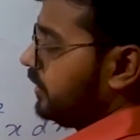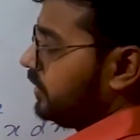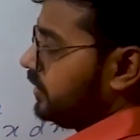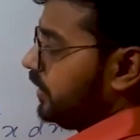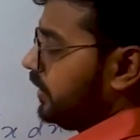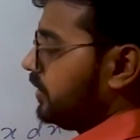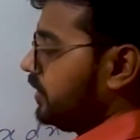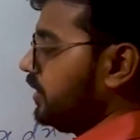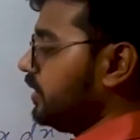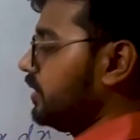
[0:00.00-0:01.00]
change
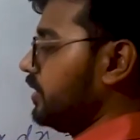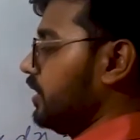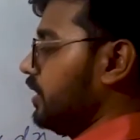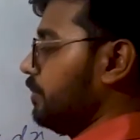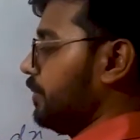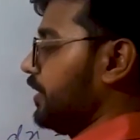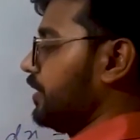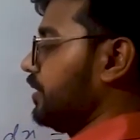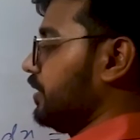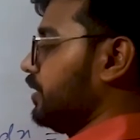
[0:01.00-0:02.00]
the limit.
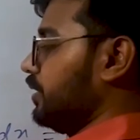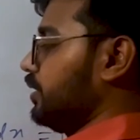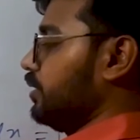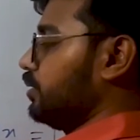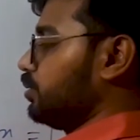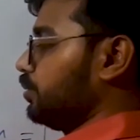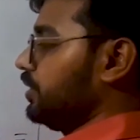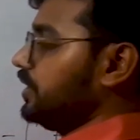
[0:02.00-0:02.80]
So this